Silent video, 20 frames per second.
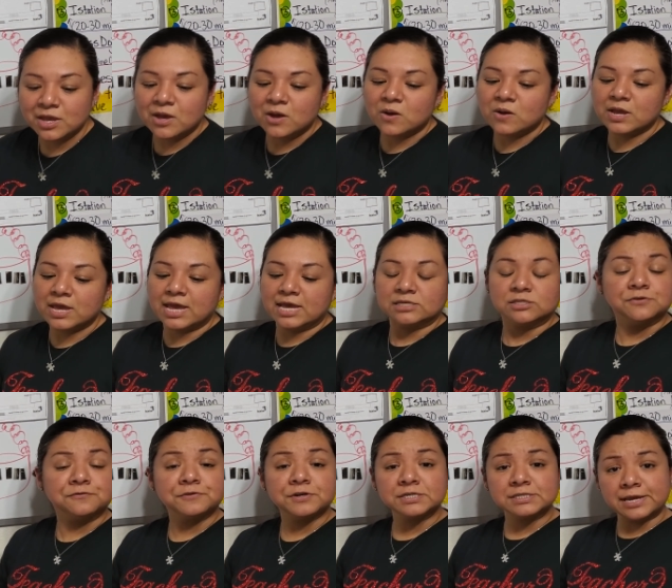Okay,
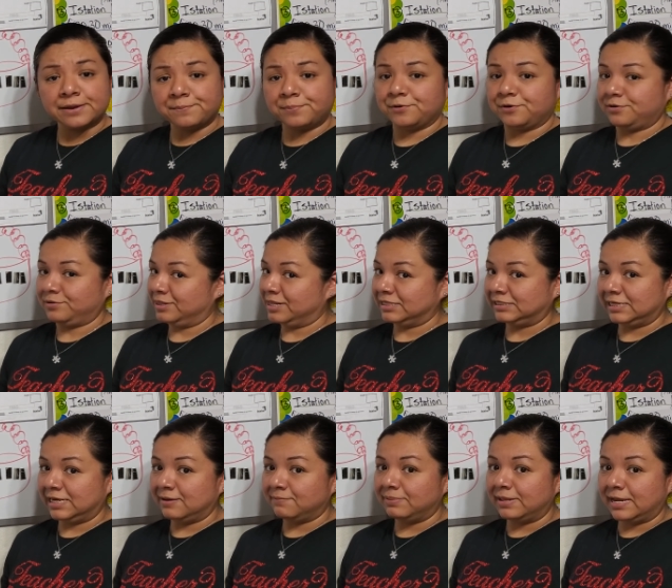so for example, let's
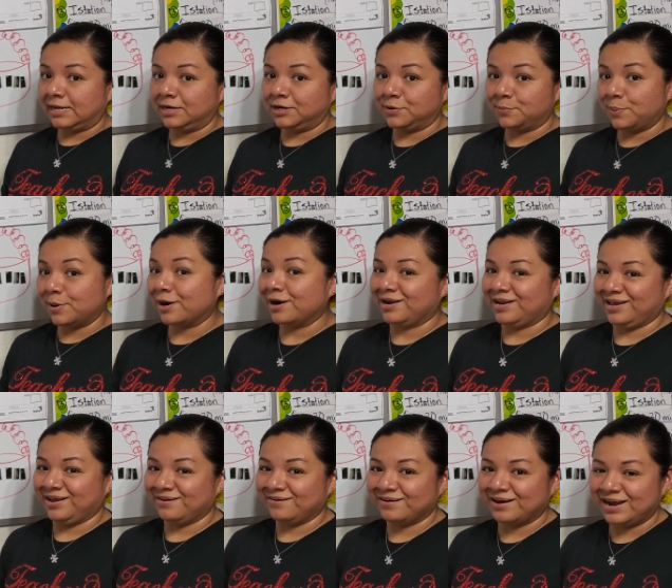say I'm planning a
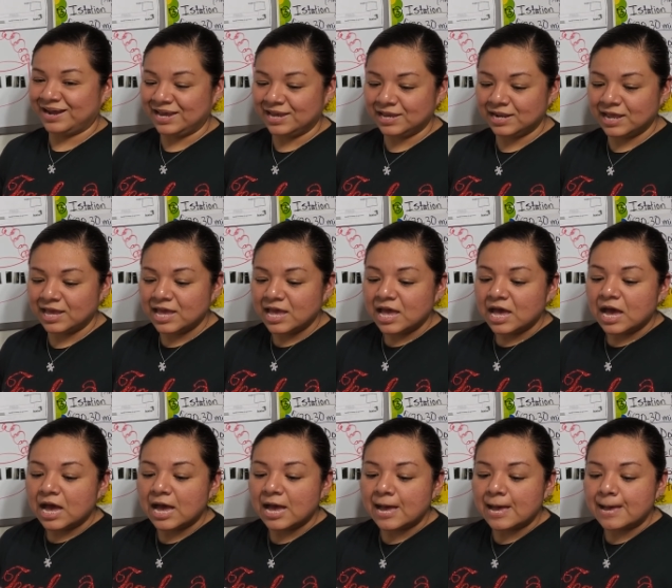party, right?
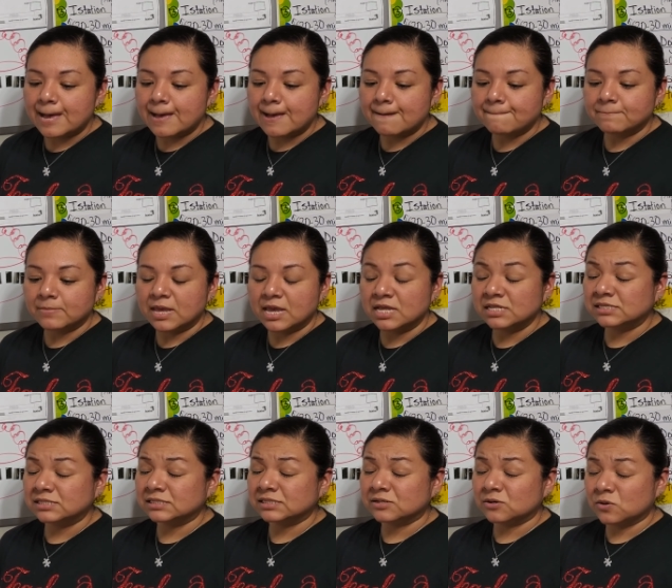Um,
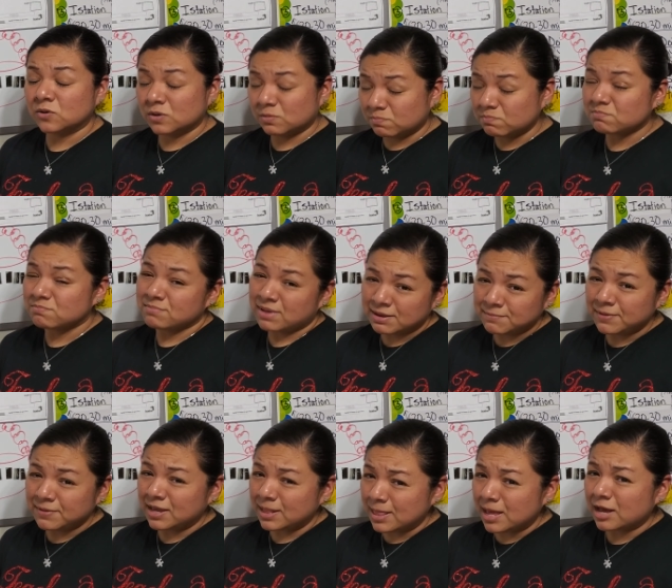it's might
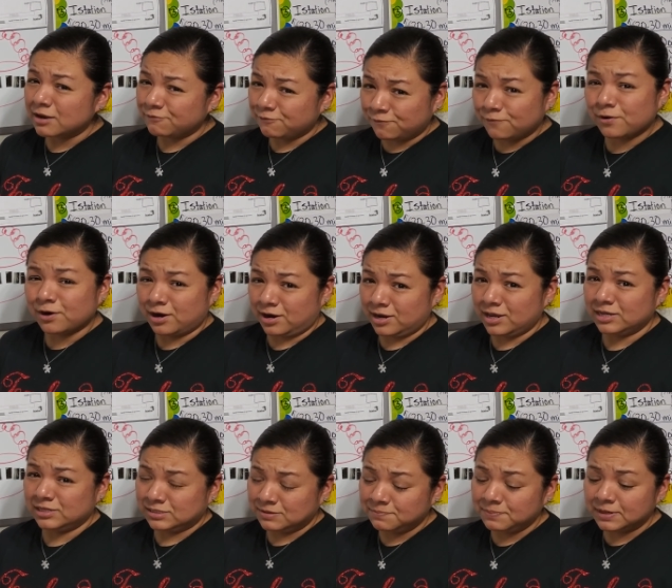be a lot of work.
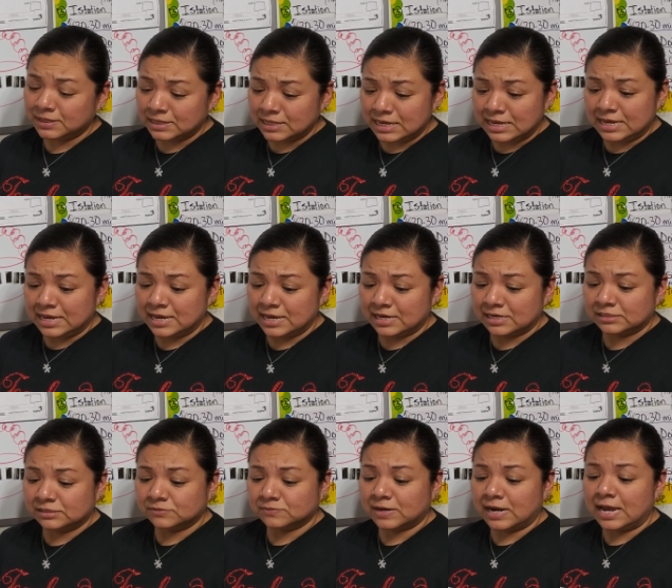It typically
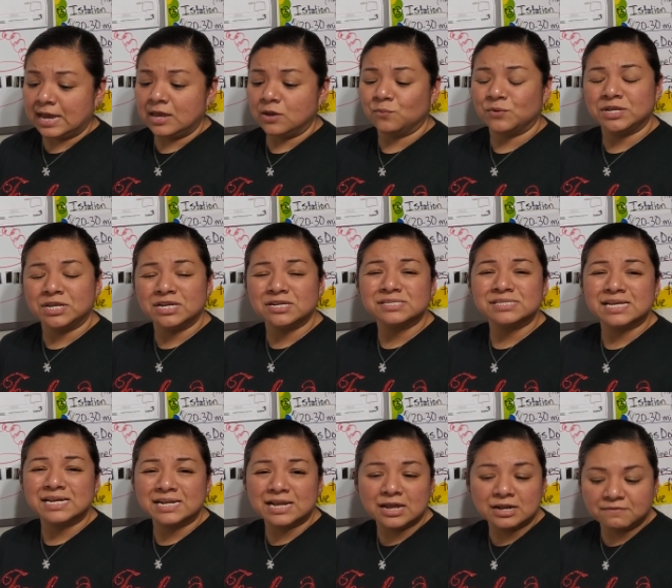is, right? We need to
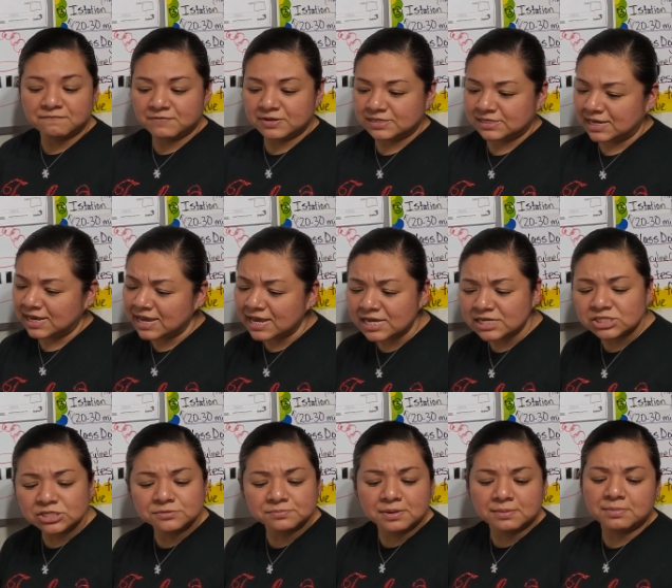send out
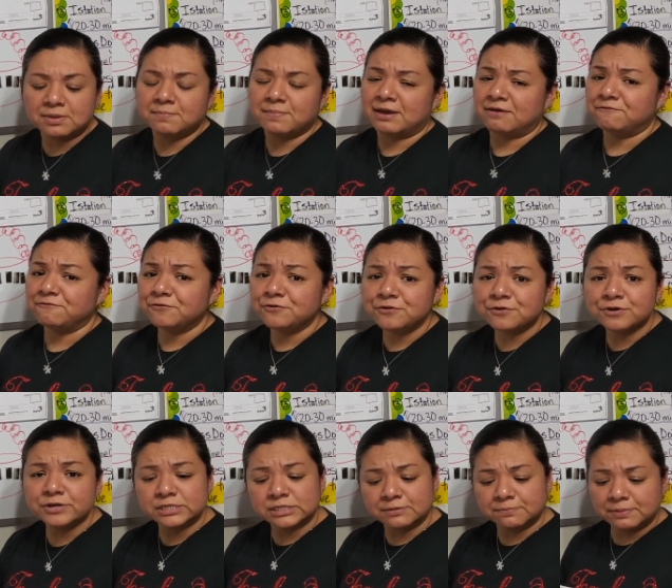invitations, maybe buy
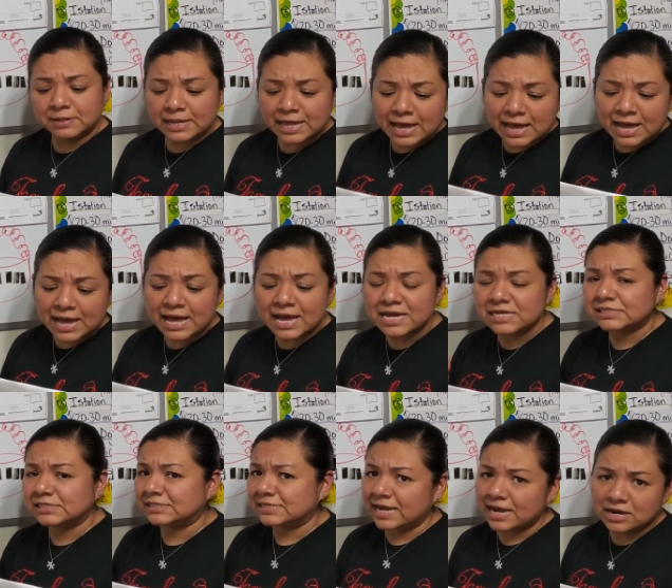food,
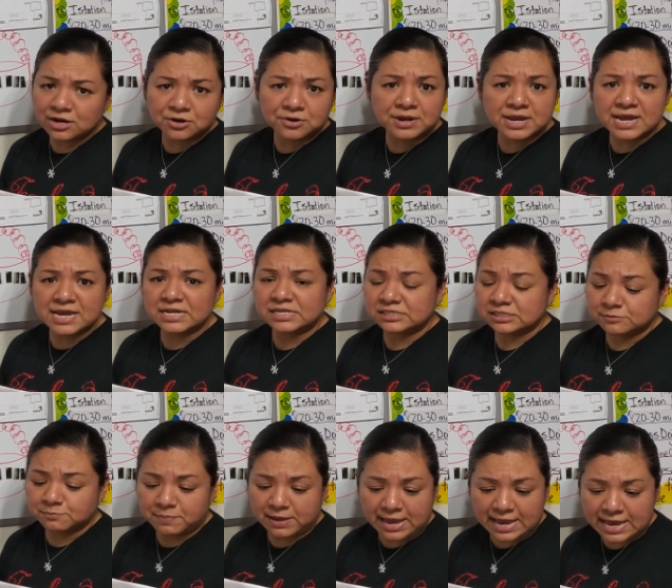supplies, decorate a
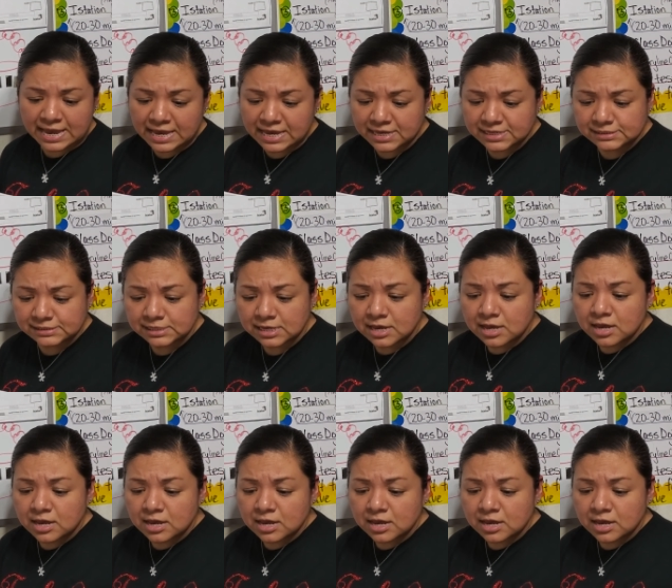space,